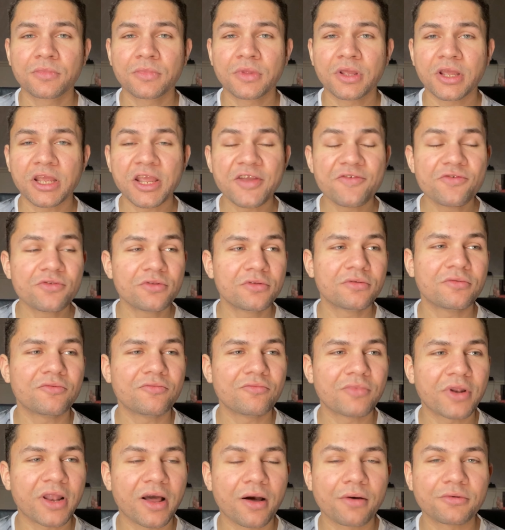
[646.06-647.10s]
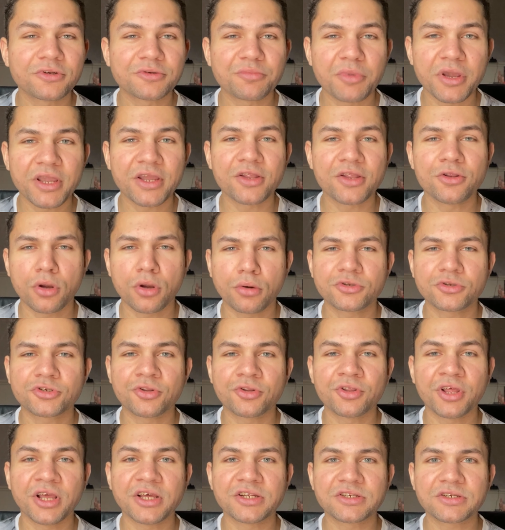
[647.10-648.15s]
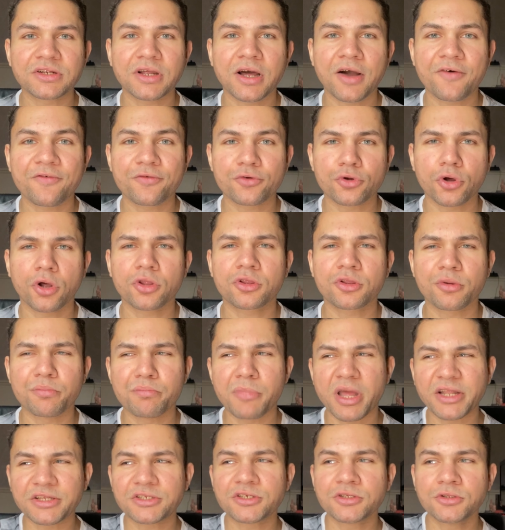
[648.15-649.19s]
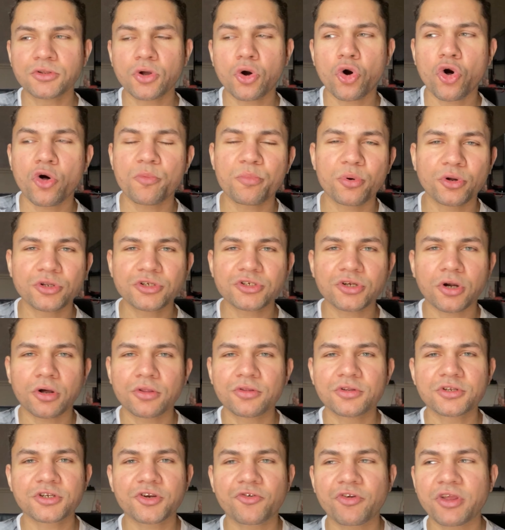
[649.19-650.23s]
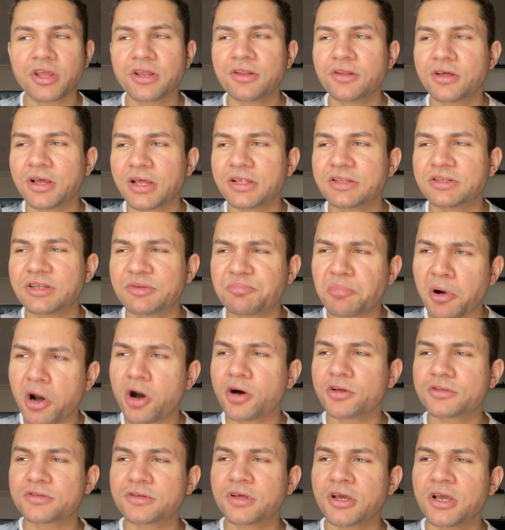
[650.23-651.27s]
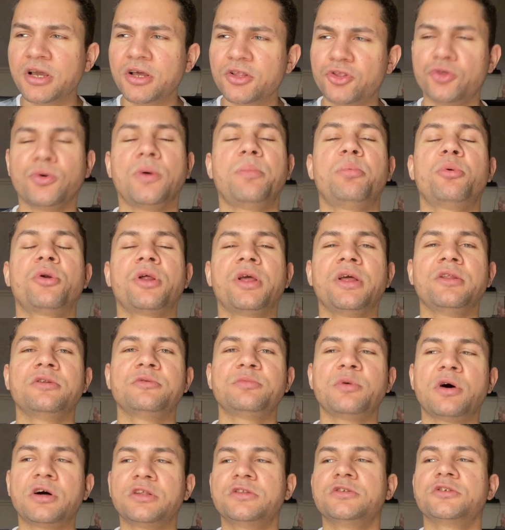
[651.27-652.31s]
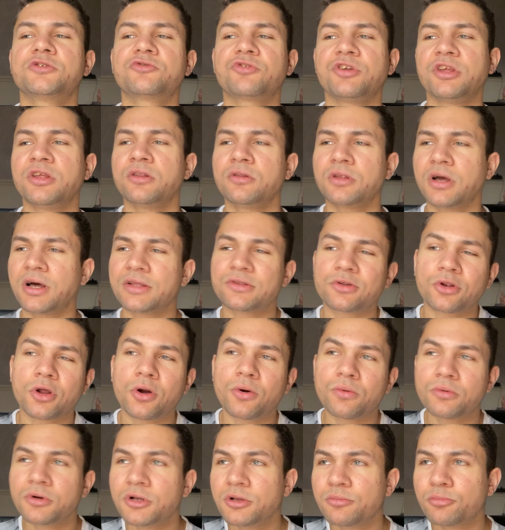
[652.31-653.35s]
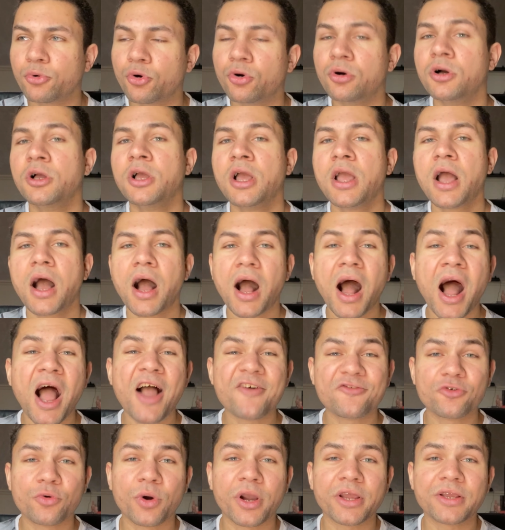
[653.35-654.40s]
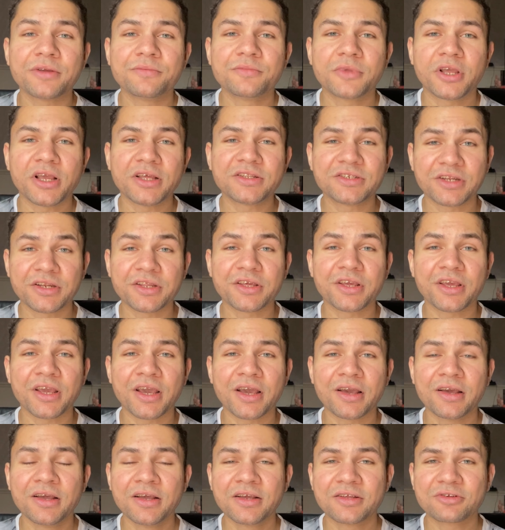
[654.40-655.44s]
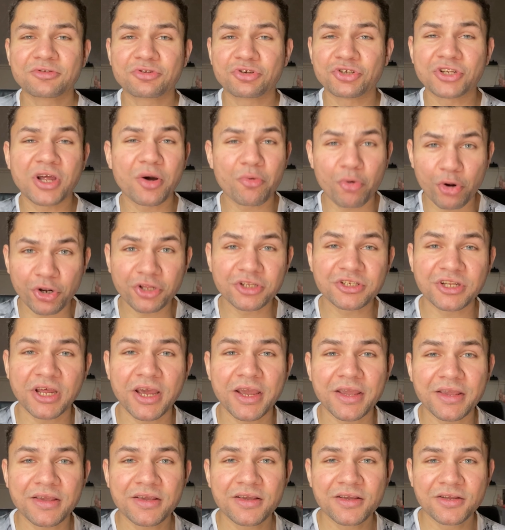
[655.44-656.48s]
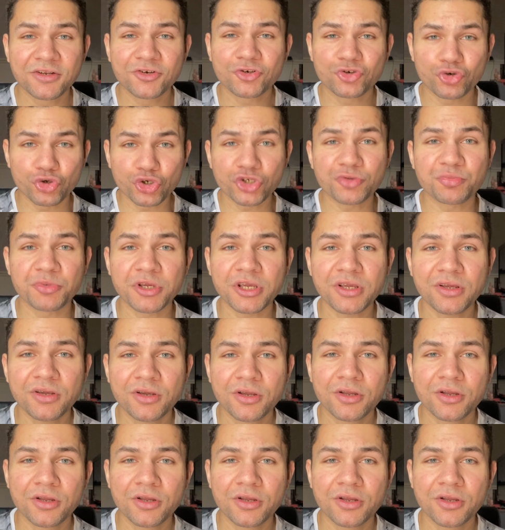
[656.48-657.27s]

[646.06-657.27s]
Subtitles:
Even when I was making notes on this, I forgot to mention the hole punch on the screen. Do I put it in the part of the screen? I don't know. But either way, it's in here because I want to say, trust me,